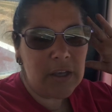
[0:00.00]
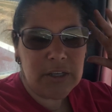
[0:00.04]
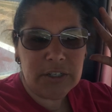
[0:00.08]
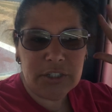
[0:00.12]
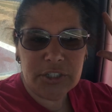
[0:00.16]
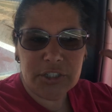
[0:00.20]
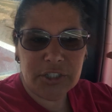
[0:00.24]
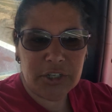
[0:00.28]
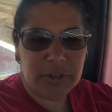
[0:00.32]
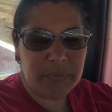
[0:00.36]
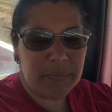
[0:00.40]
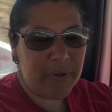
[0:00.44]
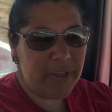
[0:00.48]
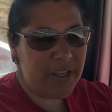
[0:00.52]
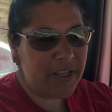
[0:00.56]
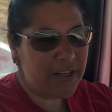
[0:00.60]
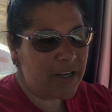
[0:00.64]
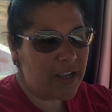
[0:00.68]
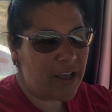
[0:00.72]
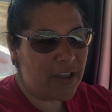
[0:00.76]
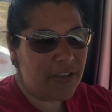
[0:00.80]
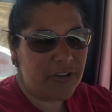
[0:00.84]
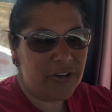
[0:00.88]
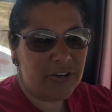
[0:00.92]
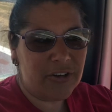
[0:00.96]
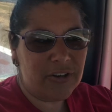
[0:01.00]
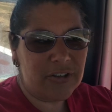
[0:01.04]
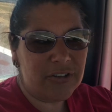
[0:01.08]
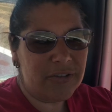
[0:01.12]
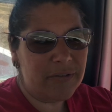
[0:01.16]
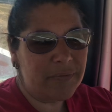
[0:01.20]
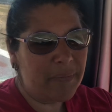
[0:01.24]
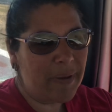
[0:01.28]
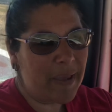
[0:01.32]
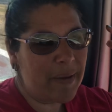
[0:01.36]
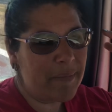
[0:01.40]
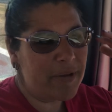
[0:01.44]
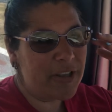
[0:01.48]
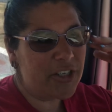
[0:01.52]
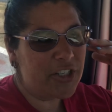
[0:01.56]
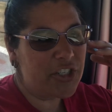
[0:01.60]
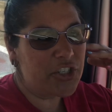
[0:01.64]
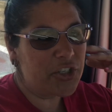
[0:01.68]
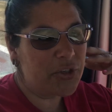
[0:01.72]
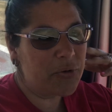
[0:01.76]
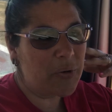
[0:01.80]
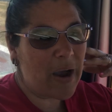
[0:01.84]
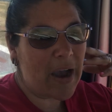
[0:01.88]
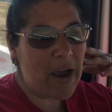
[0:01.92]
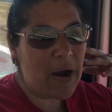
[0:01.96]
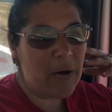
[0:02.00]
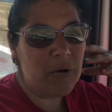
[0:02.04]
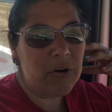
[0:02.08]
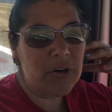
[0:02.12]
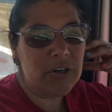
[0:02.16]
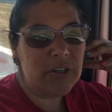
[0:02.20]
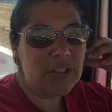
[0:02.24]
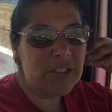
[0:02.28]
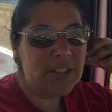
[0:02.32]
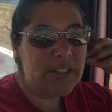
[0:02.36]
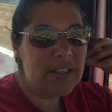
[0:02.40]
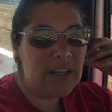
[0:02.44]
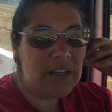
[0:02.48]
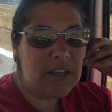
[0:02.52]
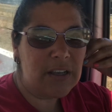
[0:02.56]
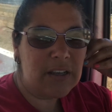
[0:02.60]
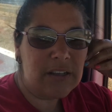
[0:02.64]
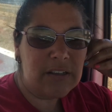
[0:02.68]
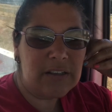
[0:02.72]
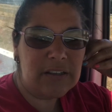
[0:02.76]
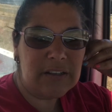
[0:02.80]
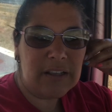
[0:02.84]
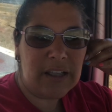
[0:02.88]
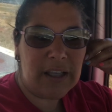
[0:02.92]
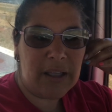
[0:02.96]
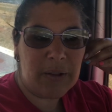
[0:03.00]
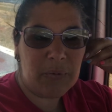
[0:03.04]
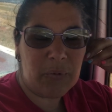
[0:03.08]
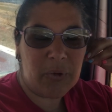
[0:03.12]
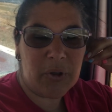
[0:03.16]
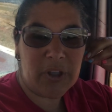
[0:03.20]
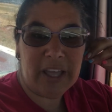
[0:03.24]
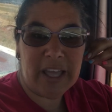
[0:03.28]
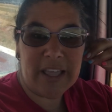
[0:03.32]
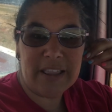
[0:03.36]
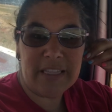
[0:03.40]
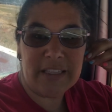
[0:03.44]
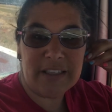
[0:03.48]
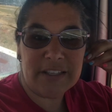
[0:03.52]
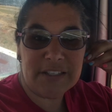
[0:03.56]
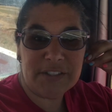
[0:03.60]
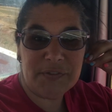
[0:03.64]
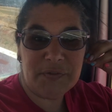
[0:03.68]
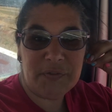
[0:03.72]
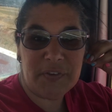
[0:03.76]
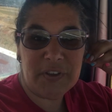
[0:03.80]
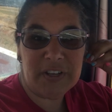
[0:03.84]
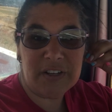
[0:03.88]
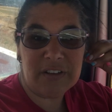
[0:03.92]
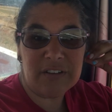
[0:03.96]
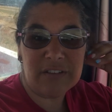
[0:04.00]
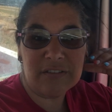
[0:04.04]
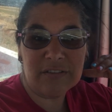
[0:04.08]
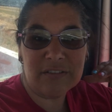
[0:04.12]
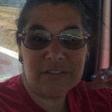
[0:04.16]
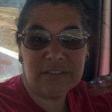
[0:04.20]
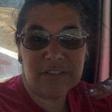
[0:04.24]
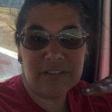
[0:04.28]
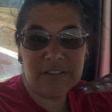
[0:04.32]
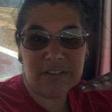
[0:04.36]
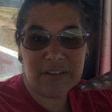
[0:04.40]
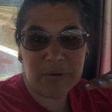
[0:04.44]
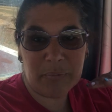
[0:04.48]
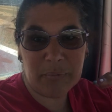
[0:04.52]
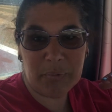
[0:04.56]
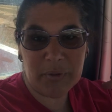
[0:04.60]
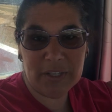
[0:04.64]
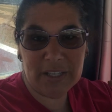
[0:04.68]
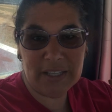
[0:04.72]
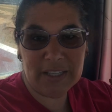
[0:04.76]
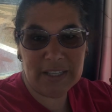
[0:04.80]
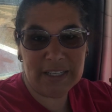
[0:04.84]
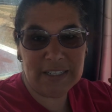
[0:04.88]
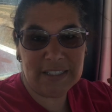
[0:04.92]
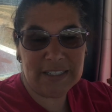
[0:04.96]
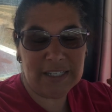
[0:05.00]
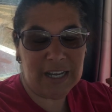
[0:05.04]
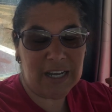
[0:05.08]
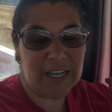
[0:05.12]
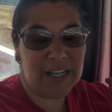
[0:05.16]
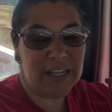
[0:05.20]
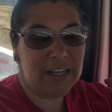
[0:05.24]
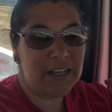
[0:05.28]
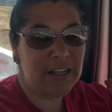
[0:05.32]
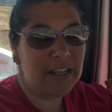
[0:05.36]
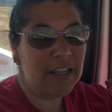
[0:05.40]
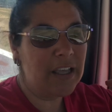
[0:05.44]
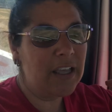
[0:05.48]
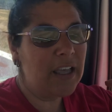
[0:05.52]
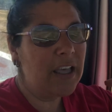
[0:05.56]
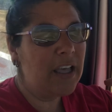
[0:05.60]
Should be another maybe 2 hours and we'll get this field completely done.